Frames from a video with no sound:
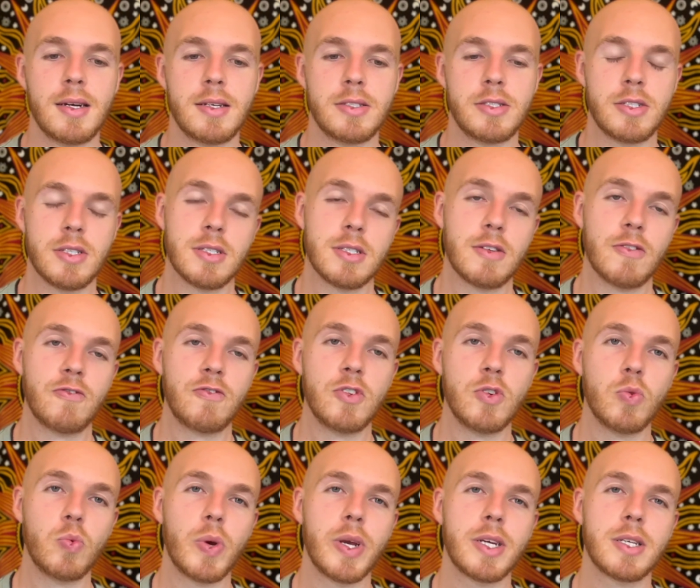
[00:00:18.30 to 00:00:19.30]
just a few
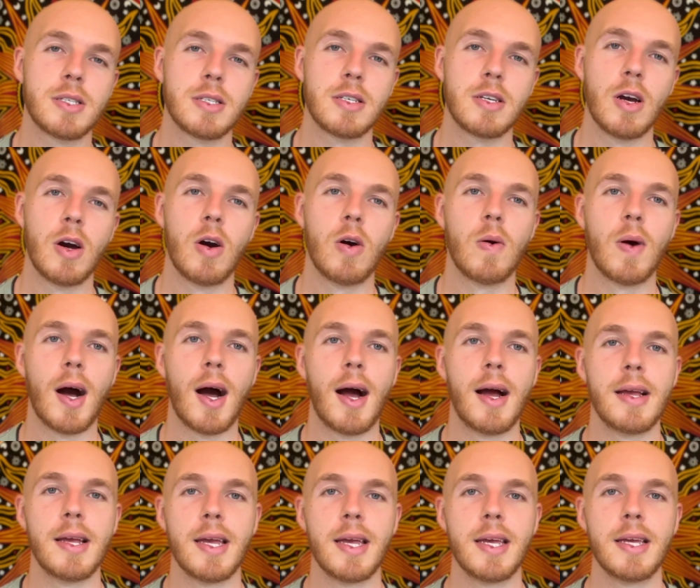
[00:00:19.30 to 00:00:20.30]
weeks ago
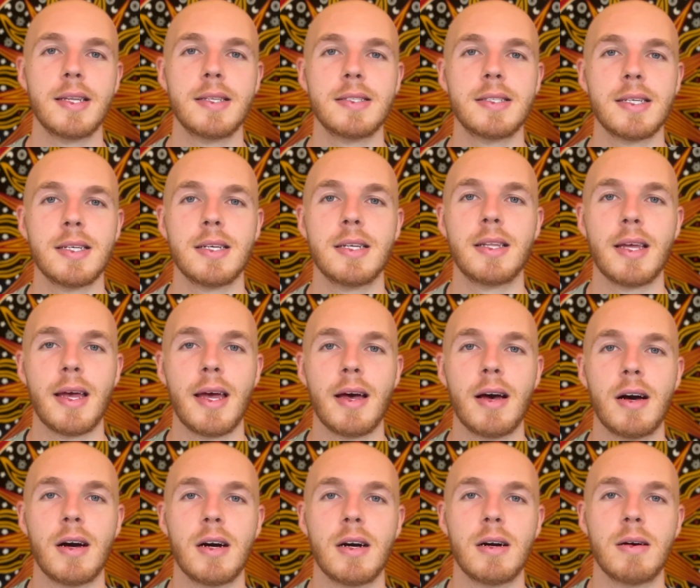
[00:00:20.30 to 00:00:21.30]
I ended
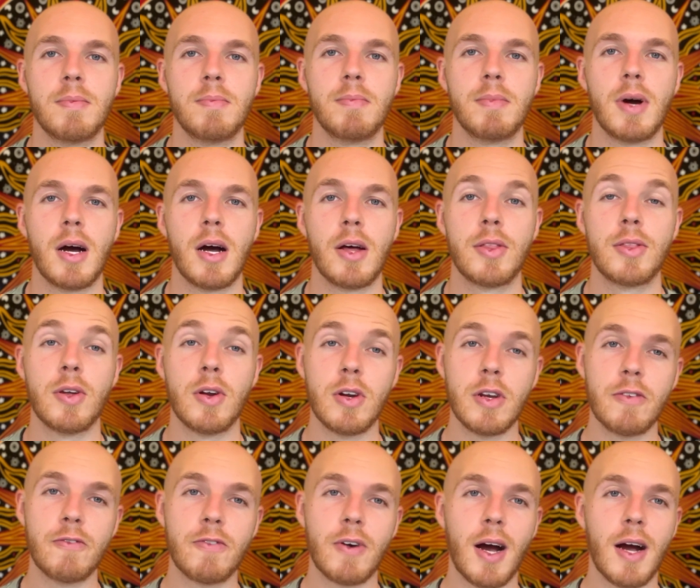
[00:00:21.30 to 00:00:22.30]
a
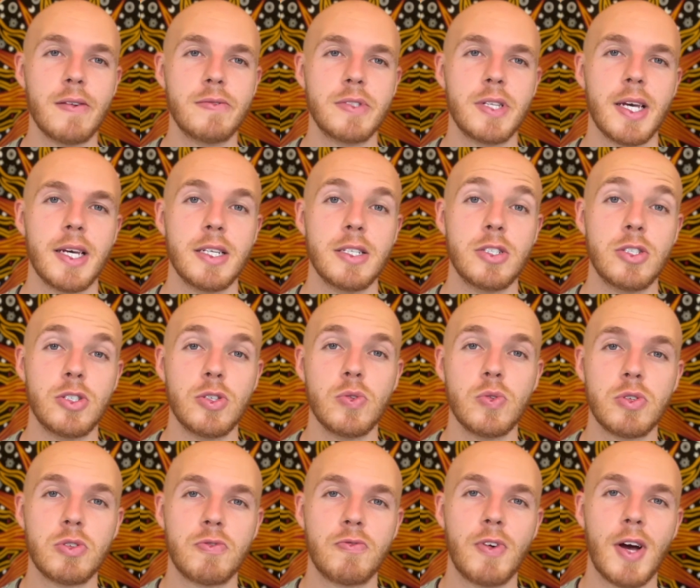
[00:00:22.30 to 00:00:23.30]
35-day
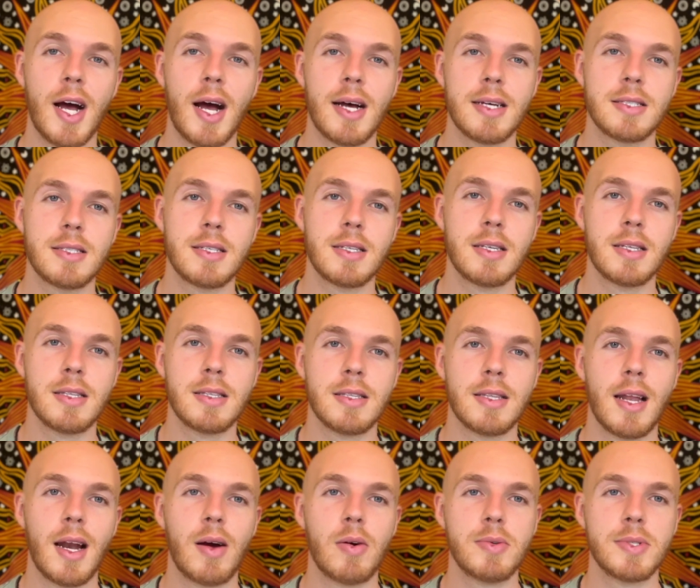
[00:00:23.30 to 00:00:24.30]
juice fast
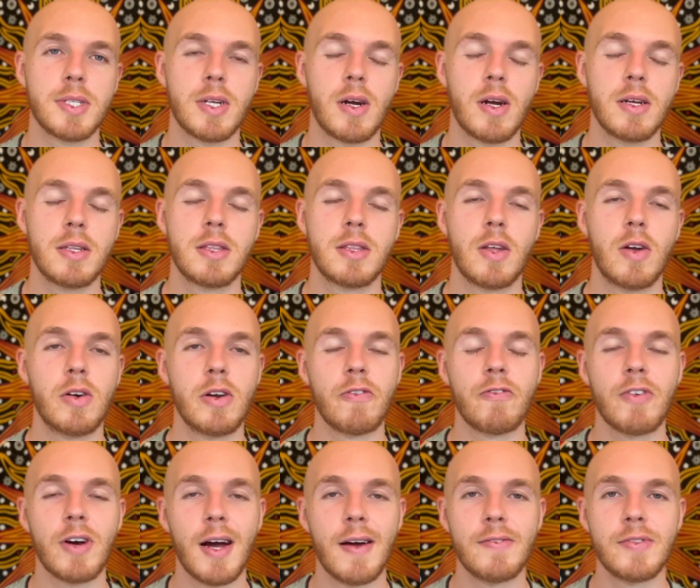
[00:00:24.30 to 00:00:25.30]
that I was on,
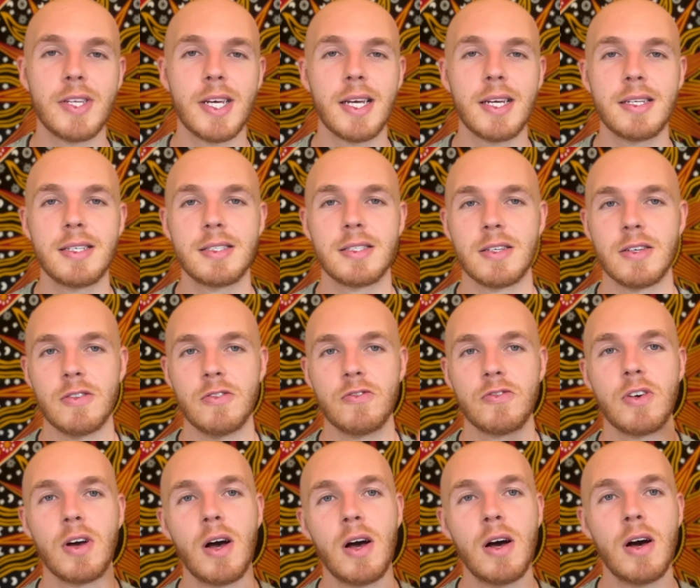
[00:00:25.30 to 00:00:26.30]
35 days of
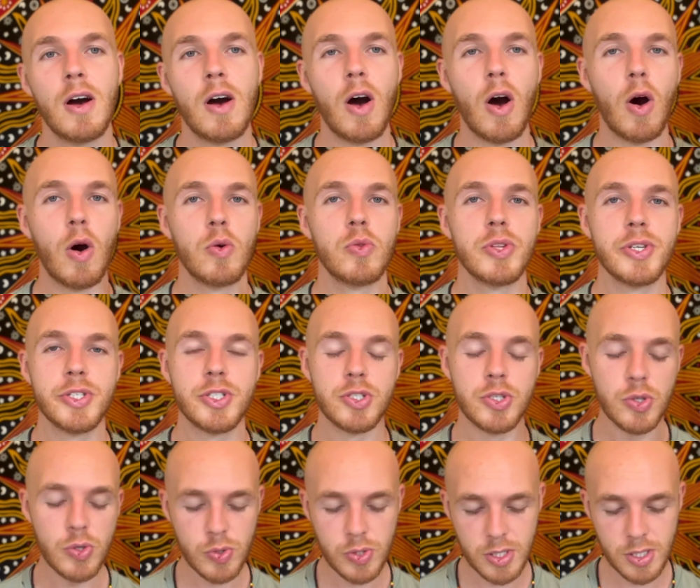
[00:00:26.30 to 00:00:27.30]
only
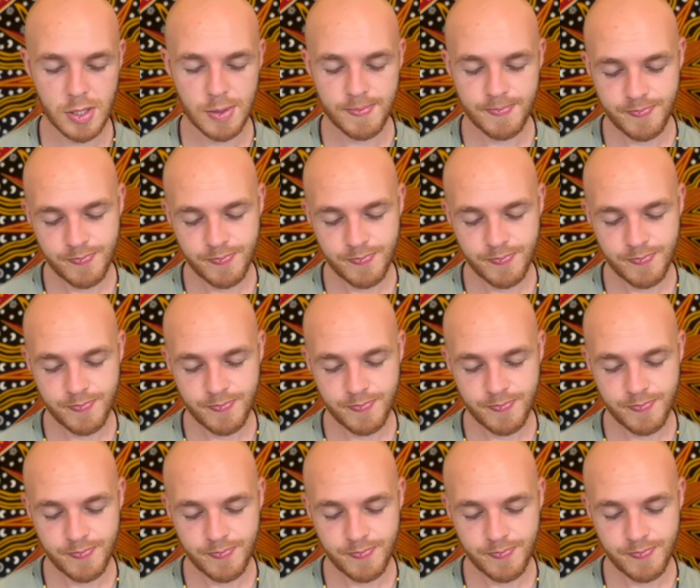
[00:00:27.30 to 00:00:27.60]
juice.